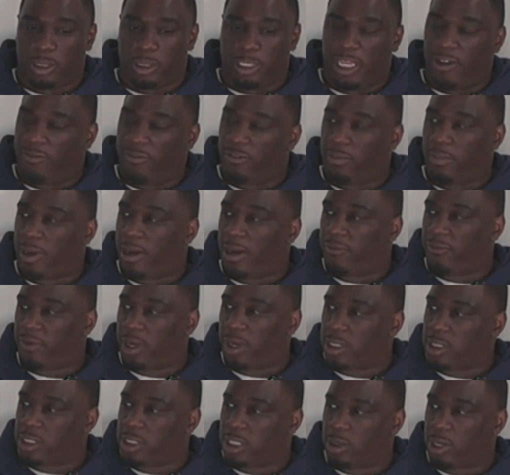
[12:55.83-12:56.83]
give it my
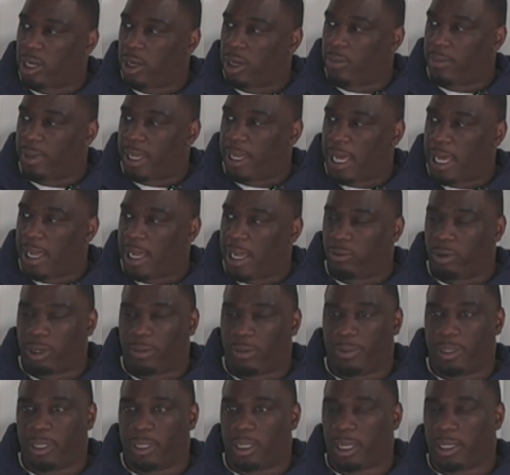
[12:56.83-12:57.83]
first year out, man. I don't want
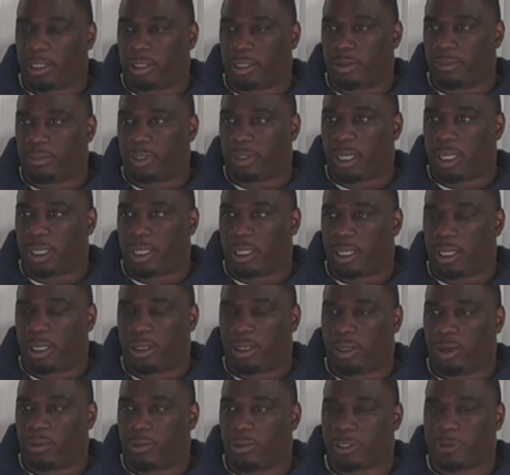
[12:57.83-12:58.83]
to be like them guys,
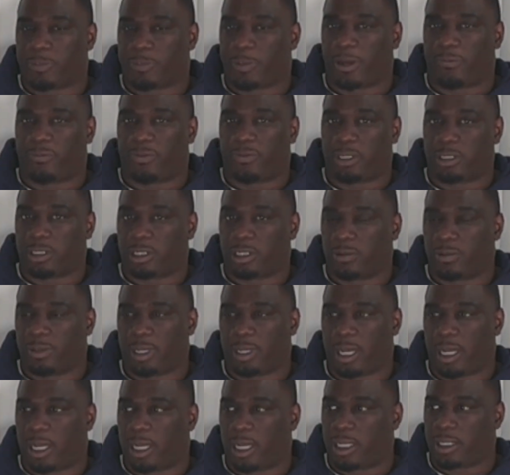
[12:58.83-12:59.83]
respectfully to them
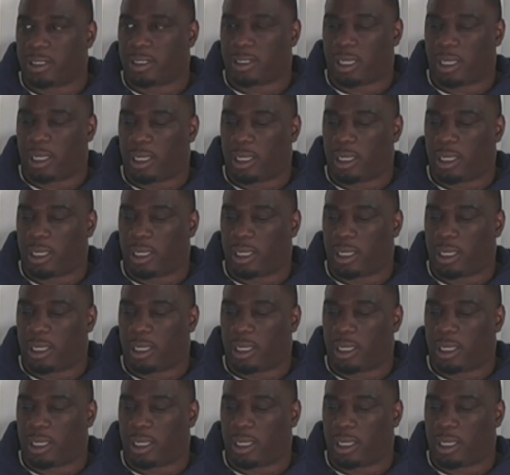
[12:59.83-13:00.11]
guys,